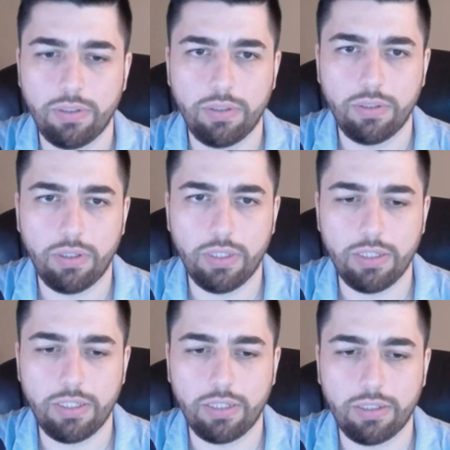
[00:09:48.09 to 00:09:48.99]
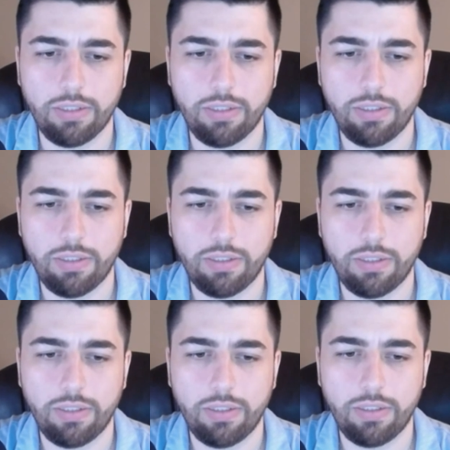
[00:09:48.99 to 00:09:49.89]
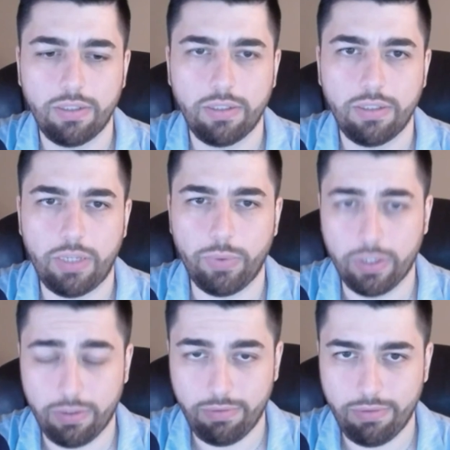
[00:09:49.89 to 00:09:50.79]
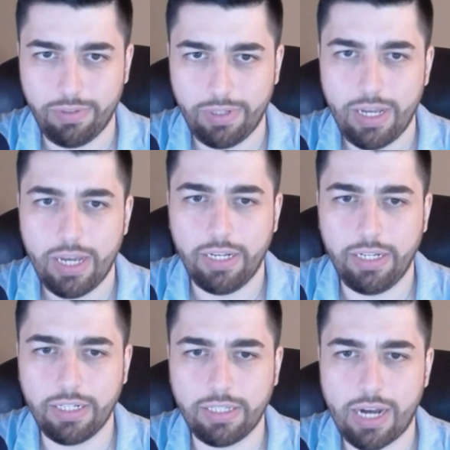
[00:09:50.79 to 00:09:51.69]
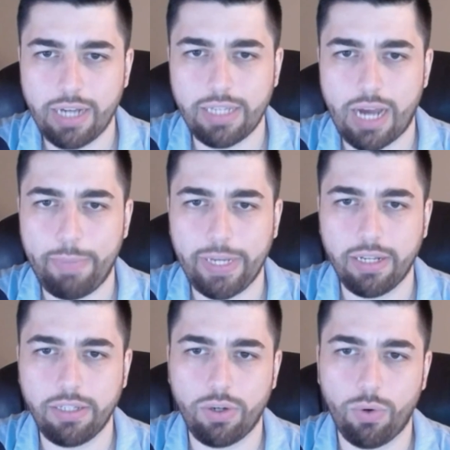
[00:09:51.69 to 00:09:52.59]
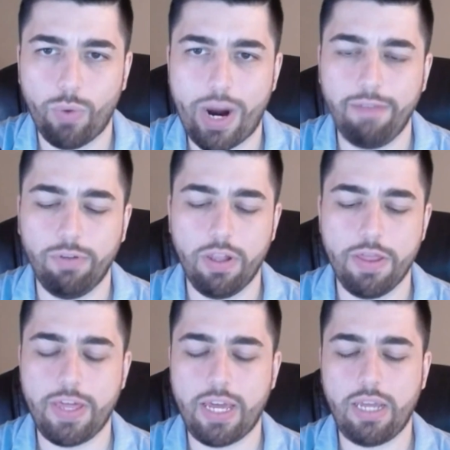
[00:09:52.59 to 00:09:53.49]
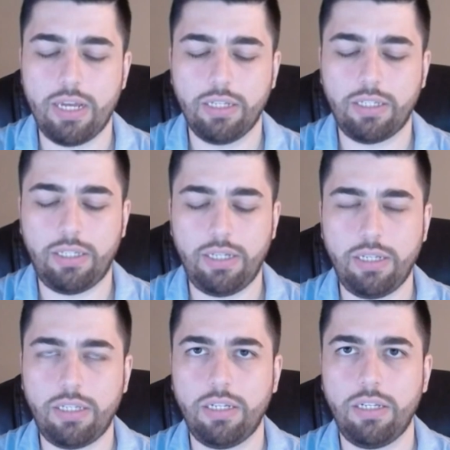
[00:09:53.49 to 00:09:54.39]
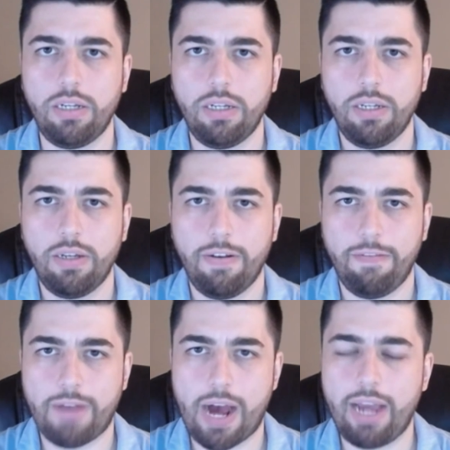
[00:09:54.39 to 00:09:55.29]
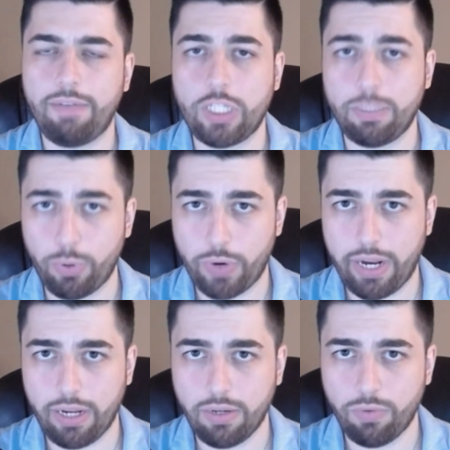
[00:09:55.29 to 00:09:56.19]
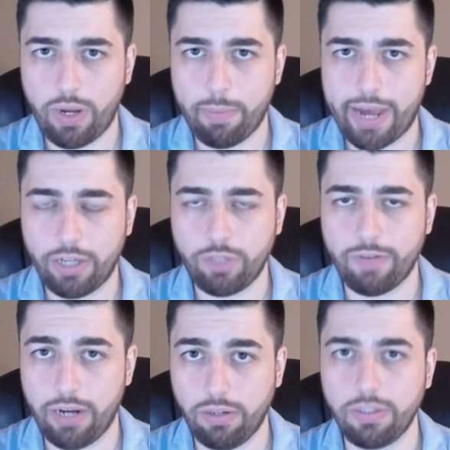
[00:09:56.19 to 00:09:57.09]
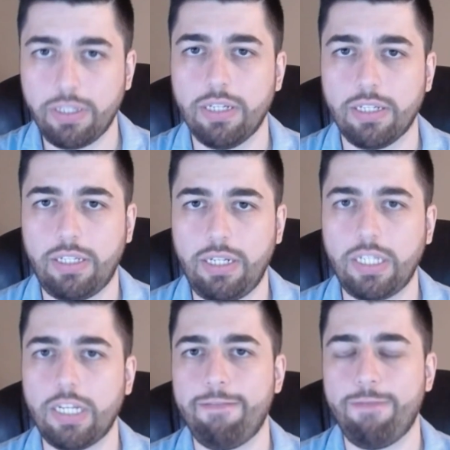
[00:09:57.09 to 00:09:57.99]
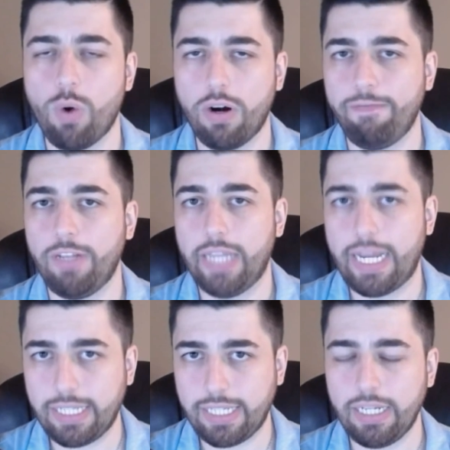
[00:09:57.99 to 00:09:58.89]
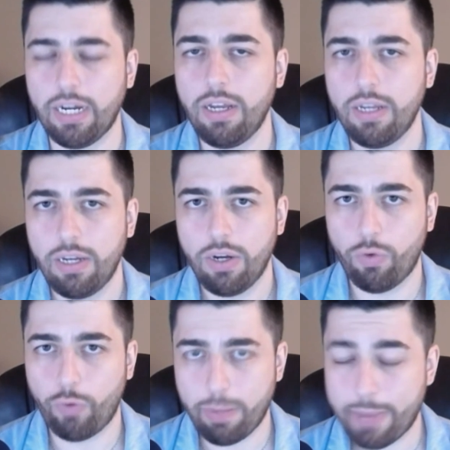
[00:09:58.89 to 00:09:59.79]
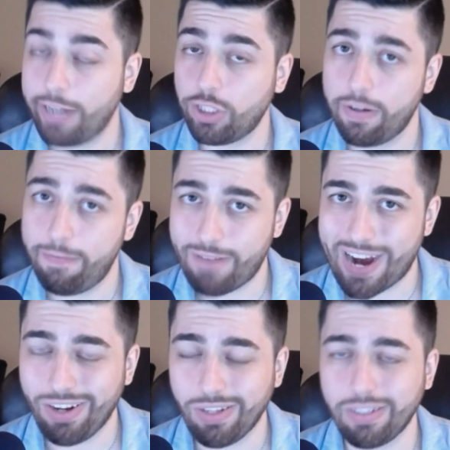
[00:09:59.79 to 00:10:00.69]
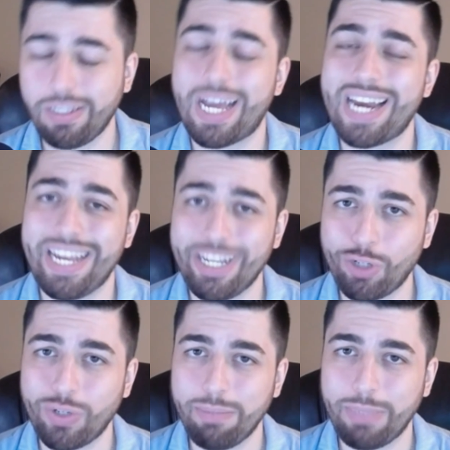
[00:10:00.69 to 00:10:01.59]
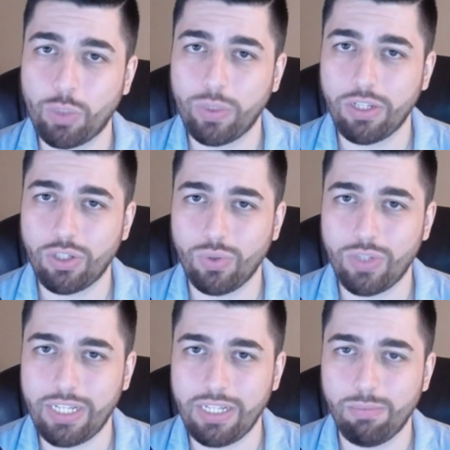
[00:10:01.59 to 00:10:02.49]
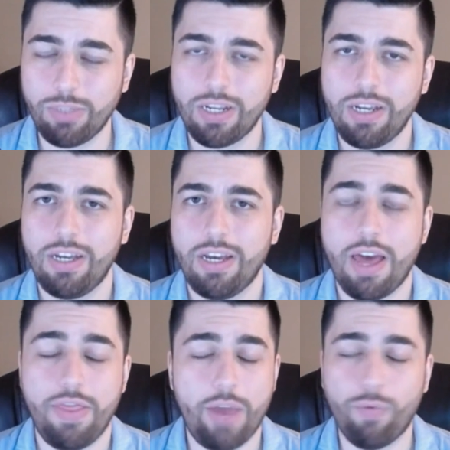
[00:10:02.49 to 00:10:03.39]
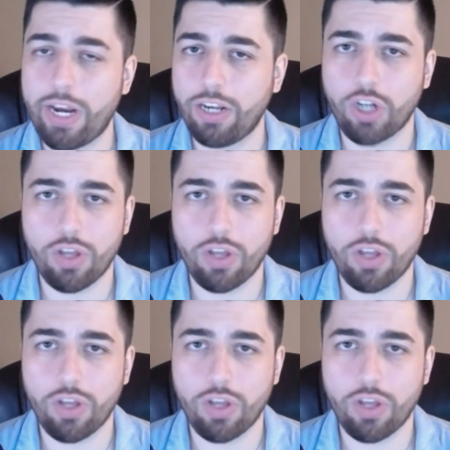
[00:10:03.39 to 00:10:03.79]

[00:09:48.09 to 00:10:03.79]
Hold on a sec. There we go. Dignitas up against Rival. The Season 5 Spring rematch finals. The Season 4 Valencia rematch finals. A lot of history between these two teams. They read each other